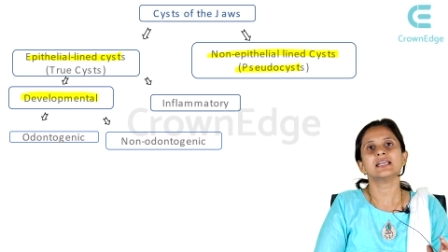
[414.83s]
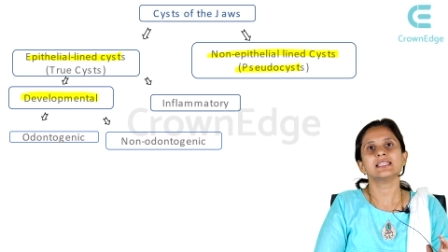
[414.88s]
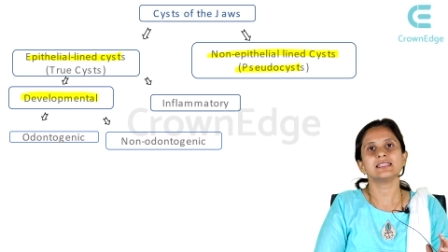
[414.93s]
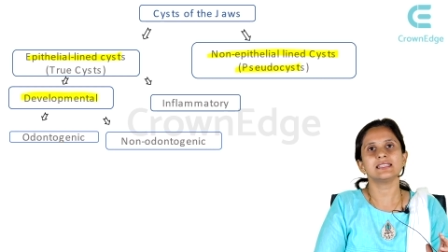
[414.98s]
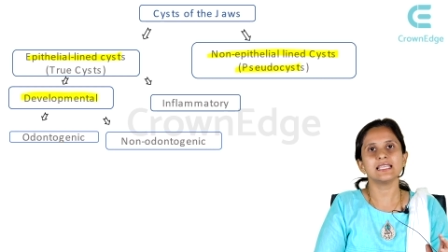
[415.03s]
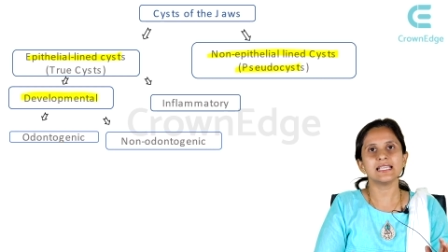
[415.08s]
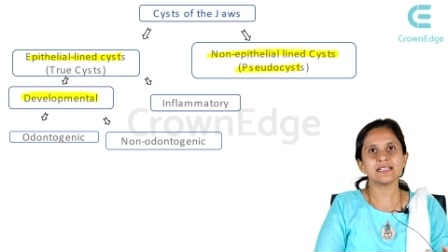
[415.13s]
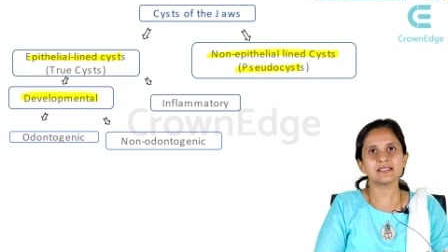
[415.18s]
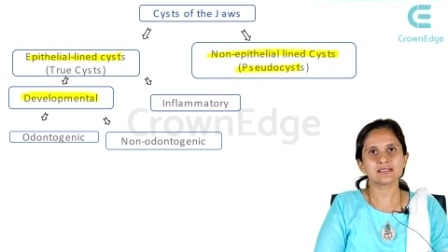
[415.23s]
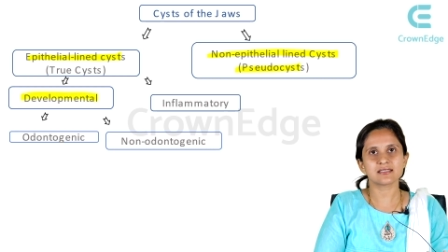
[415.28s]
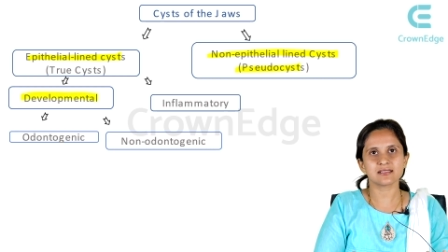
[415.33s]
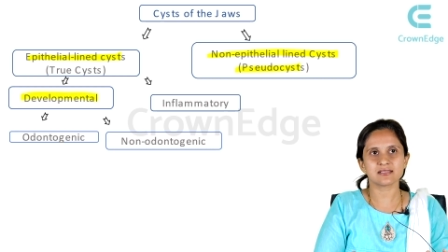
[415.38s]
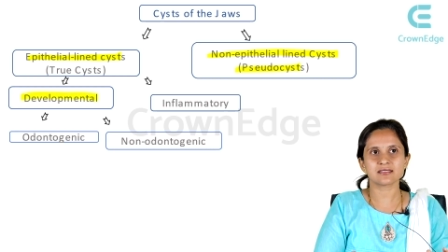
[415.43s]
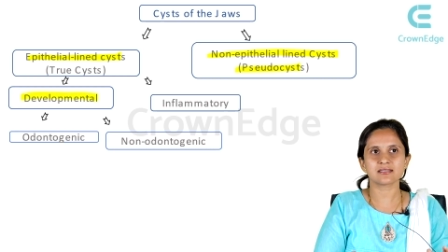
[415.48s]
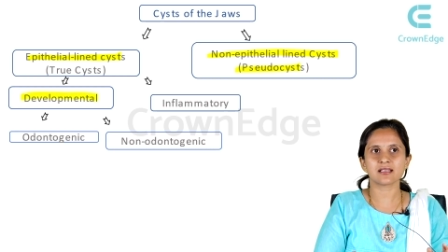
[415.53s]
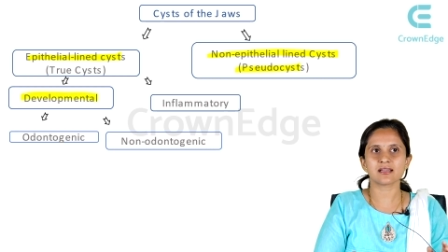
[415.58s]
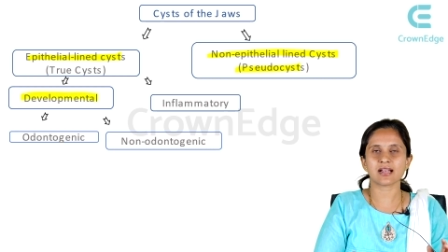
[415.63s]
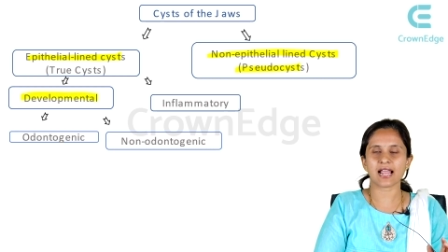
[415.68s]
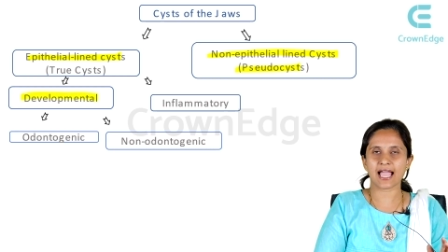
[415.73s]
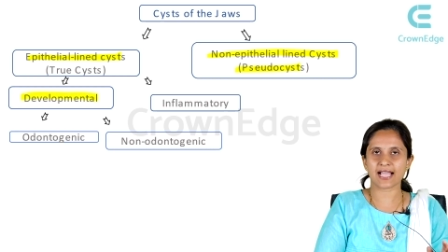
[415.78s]
these
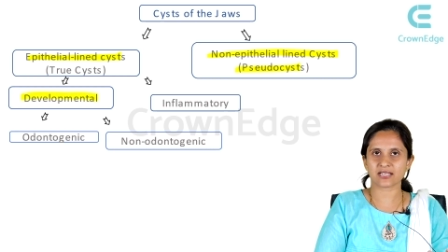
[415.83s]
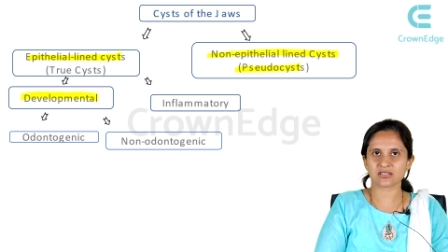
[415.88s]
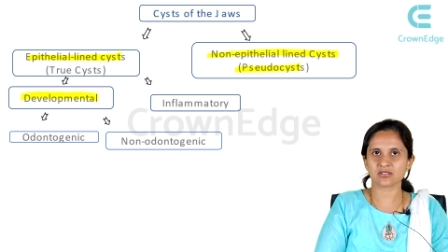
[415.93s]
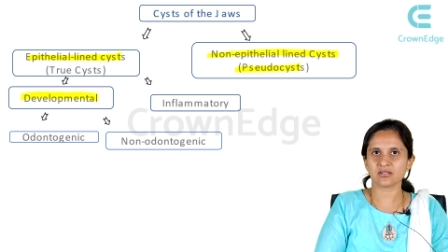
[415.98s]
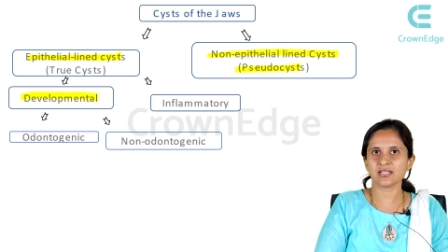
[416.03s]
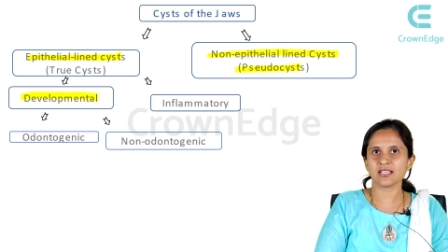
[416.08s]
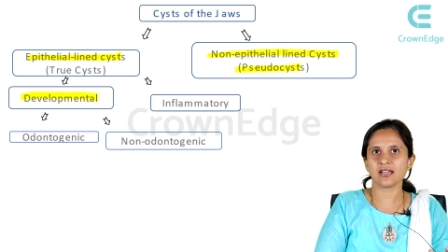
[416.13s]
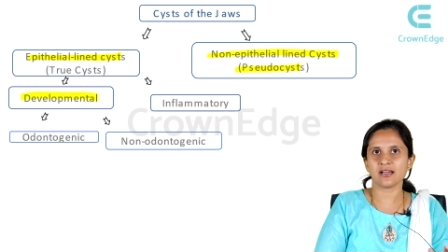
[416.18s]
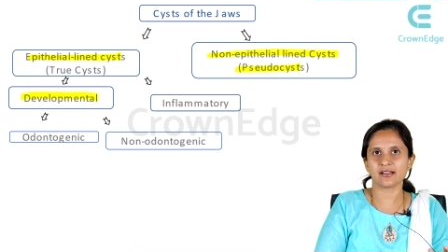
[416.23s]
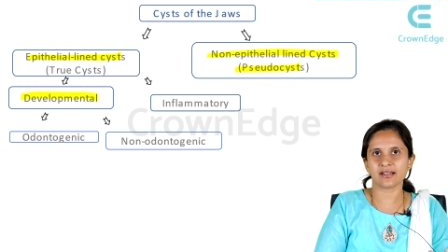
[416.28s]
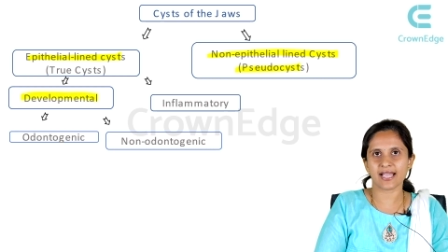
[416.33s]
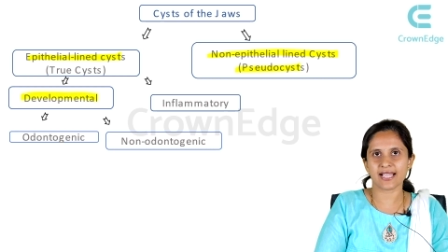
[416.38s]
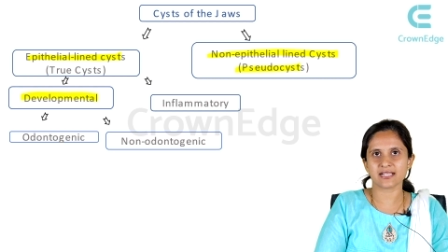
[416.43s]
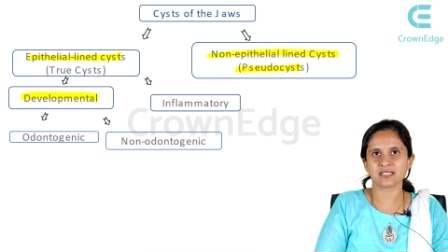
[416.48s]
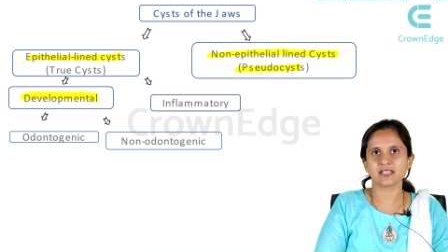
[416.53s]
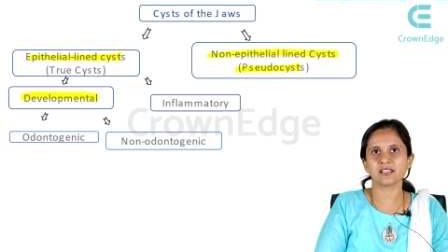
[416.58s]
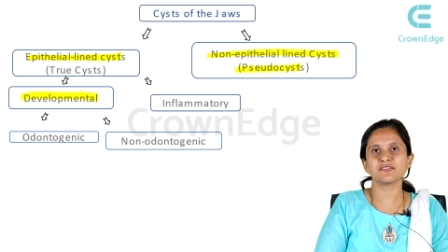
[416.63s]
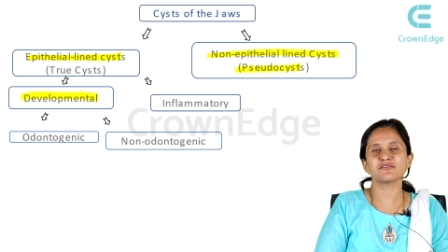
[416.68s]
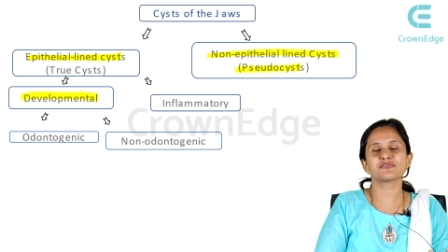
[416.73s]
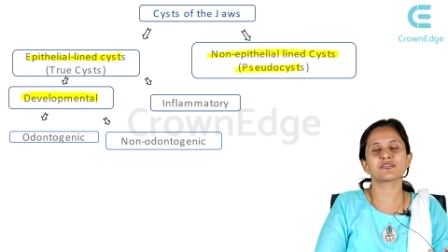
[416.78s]
cysts are actually
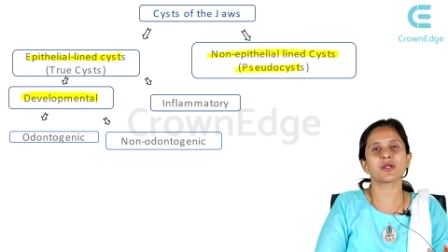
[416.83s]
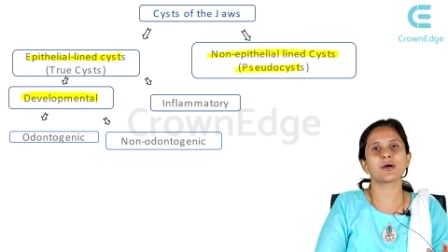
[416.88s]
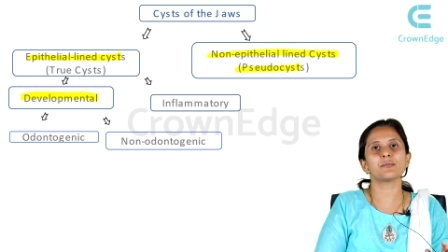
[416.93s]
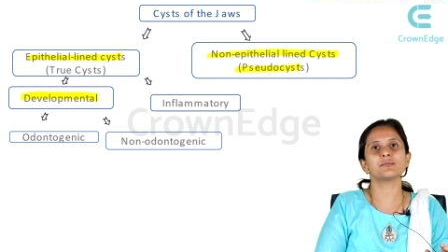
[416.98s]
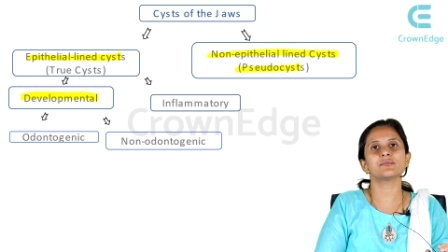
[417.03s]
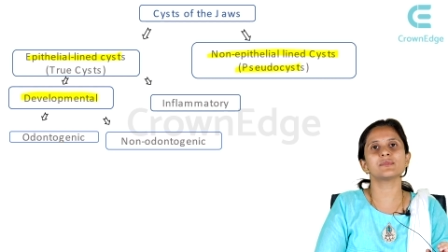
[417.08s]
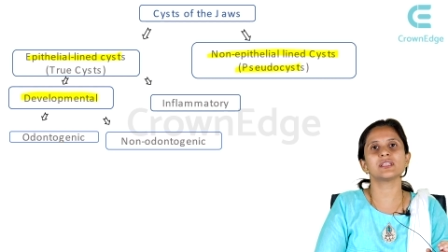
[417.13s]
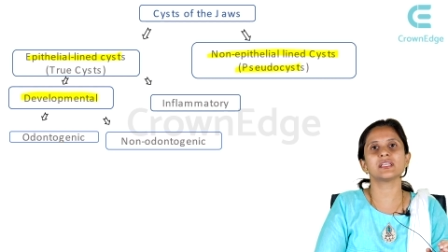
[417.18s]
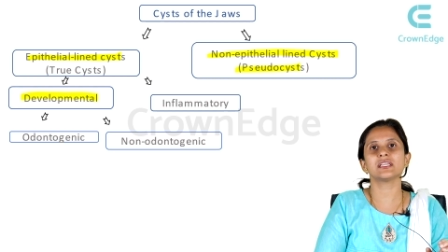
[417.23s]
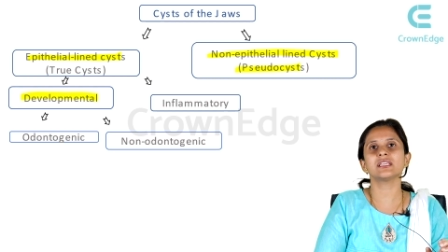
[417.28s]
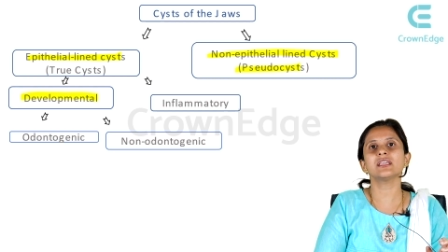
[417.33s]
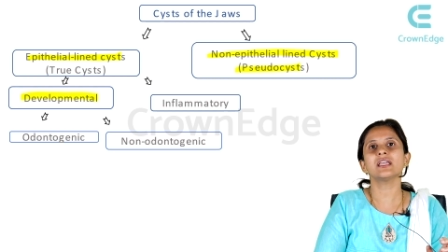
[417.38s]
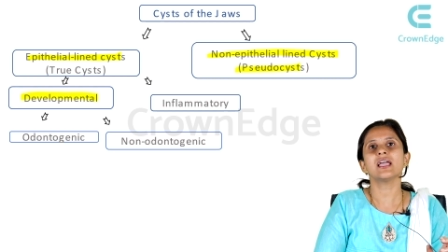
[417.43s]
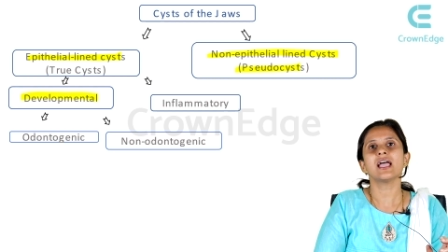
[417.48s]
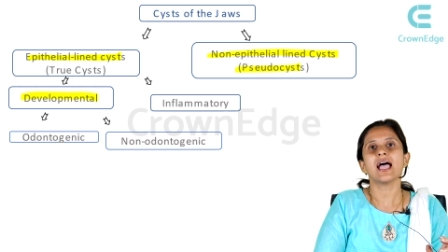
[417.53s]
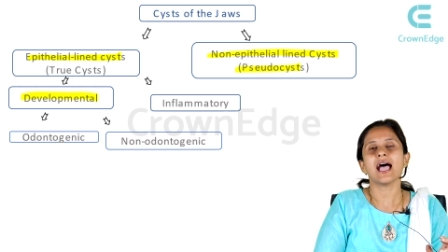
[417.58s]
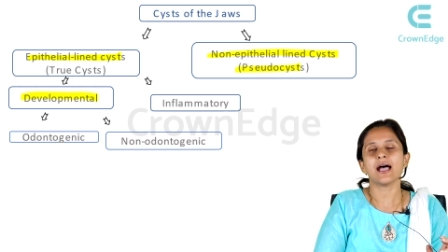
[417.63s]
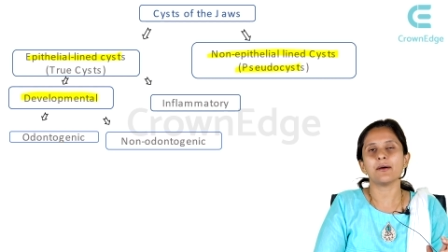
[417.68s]
arising from the